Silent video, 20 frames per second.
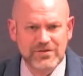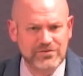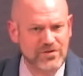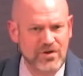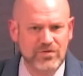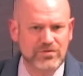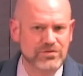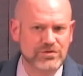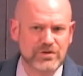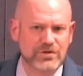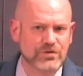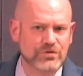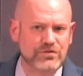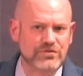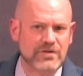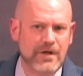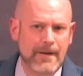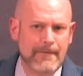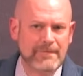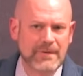Don't
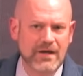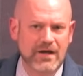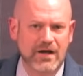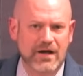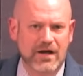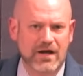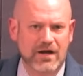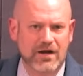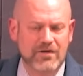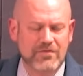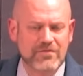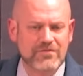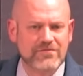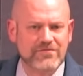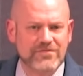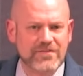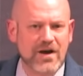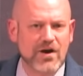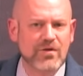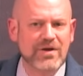use
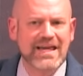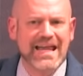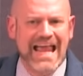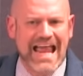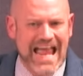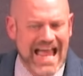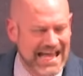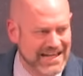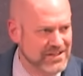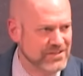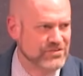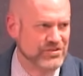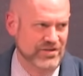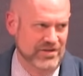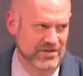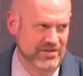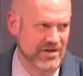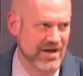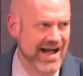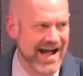uh, very
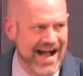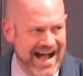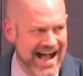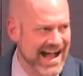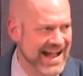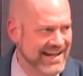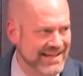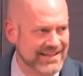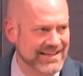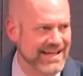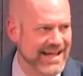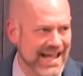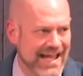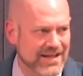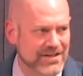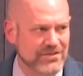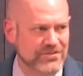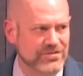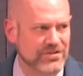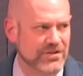edited, highly
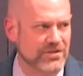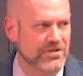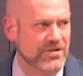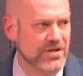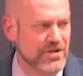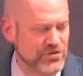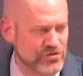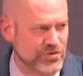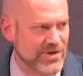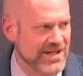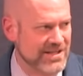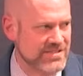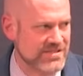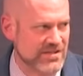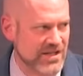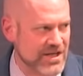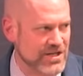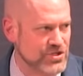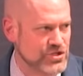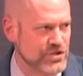edited
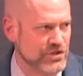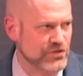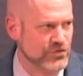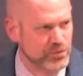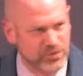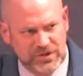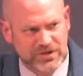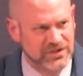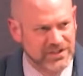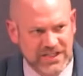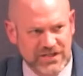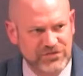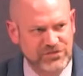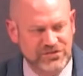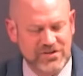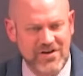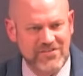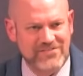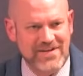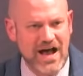translations where you leave
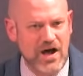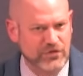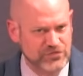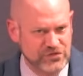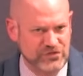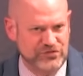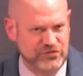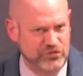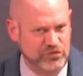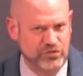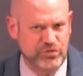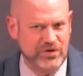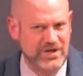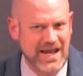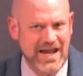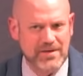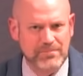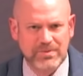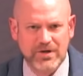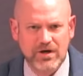stuff out just to
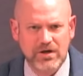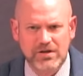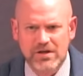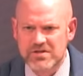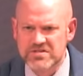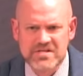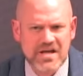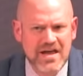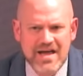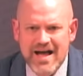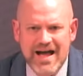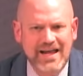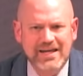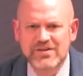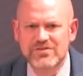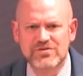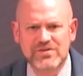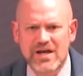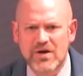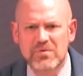create parallels. I
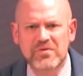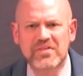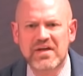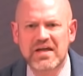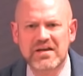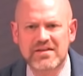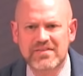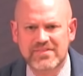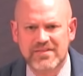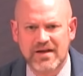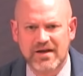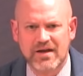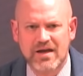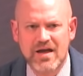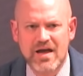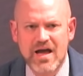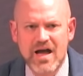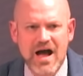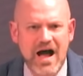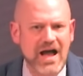can do that with anything.
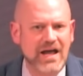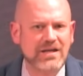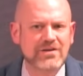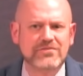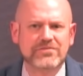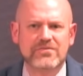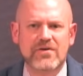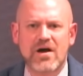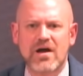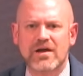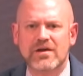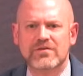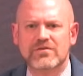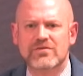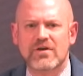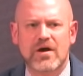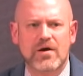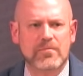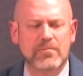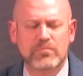I could find
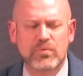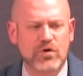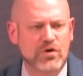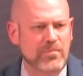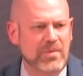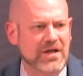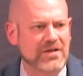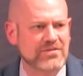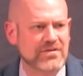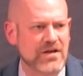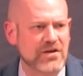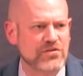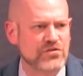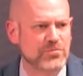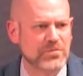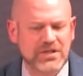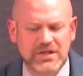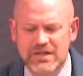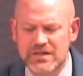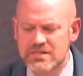a book by
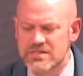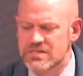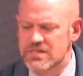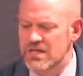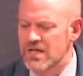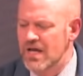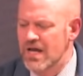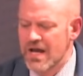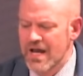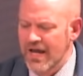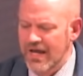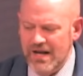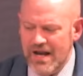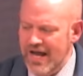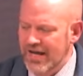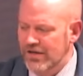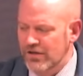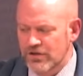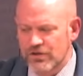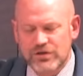Dennis McKinsey and
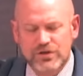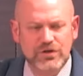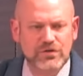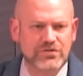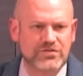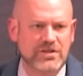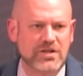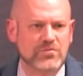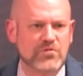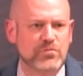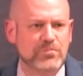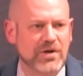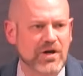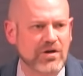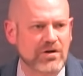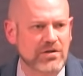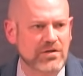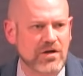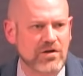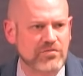I could accuse him of,
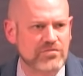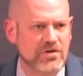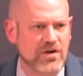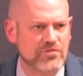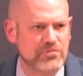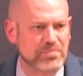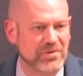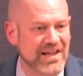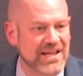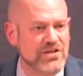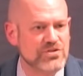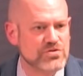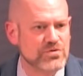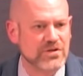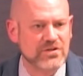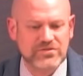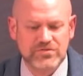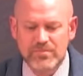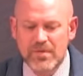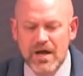of, of
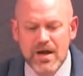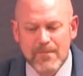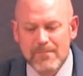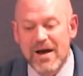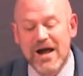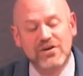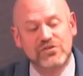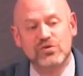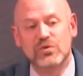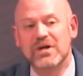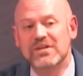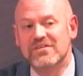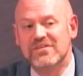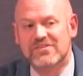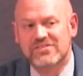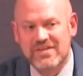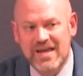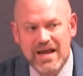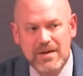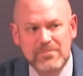plagiarism by doing the
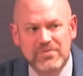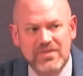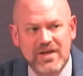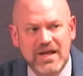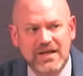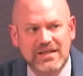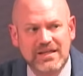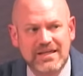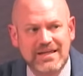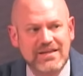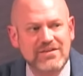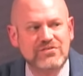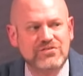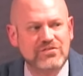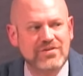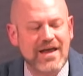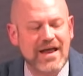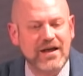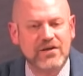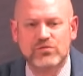same thing to
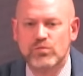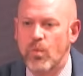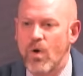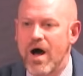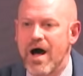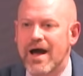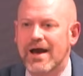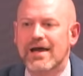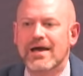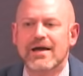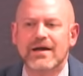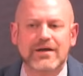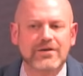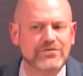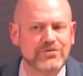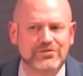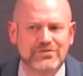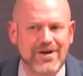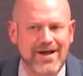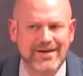his text. Why?
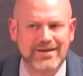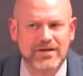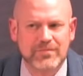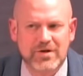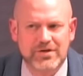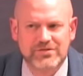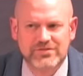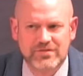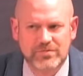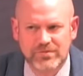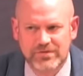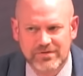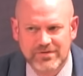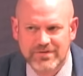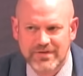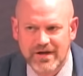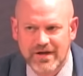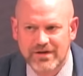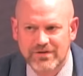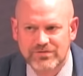Because they're talking about similar
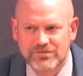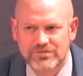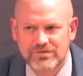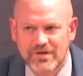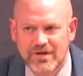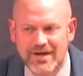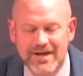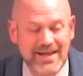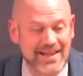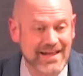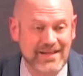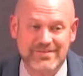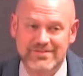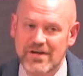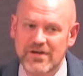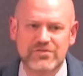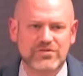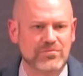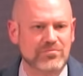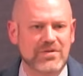things. That
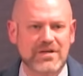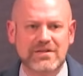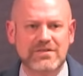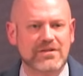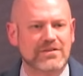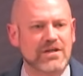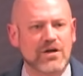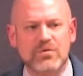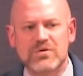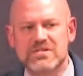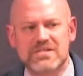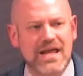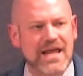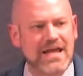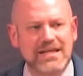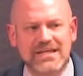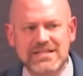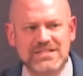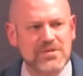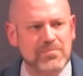doesn't mean that there is
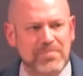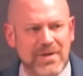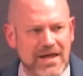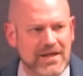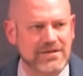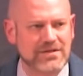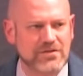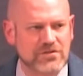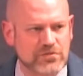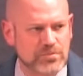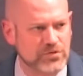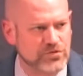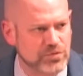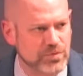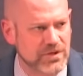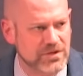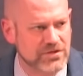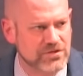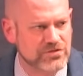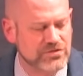any dependence
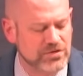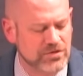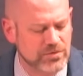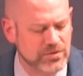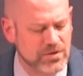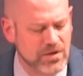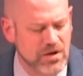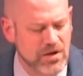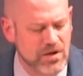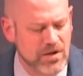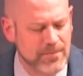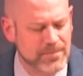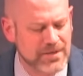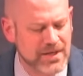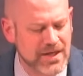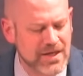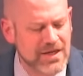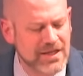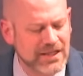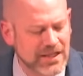between the two at
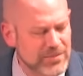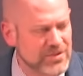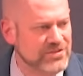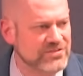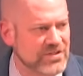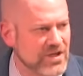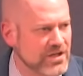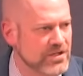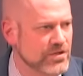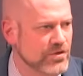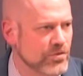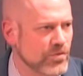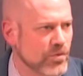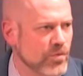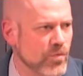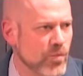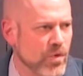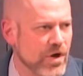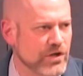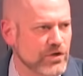all. Let me tell
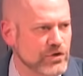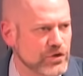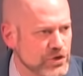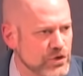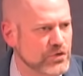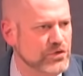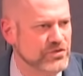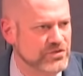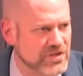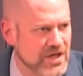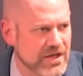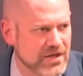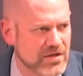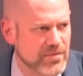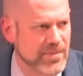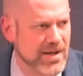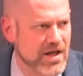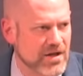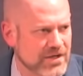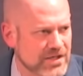you what Luke
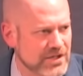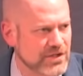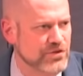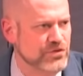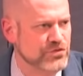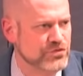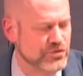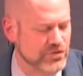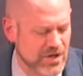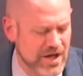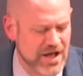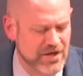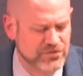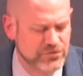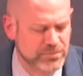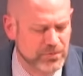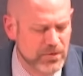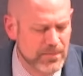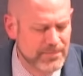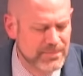said about his
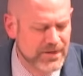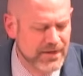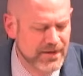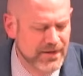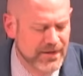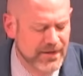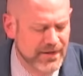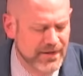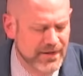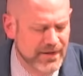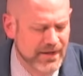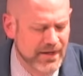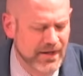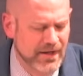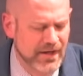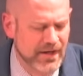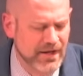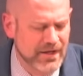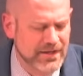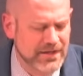gospel.
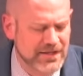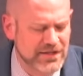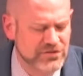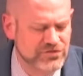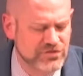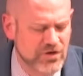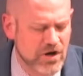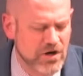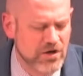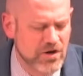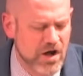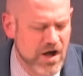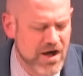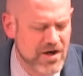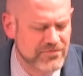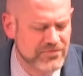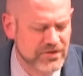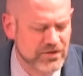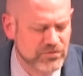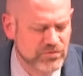Uh, he started
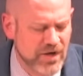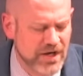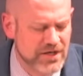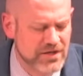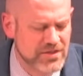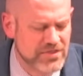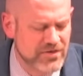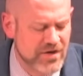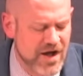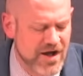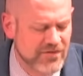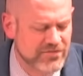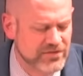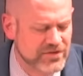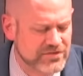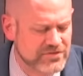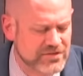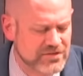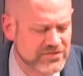off in writing Theophilus.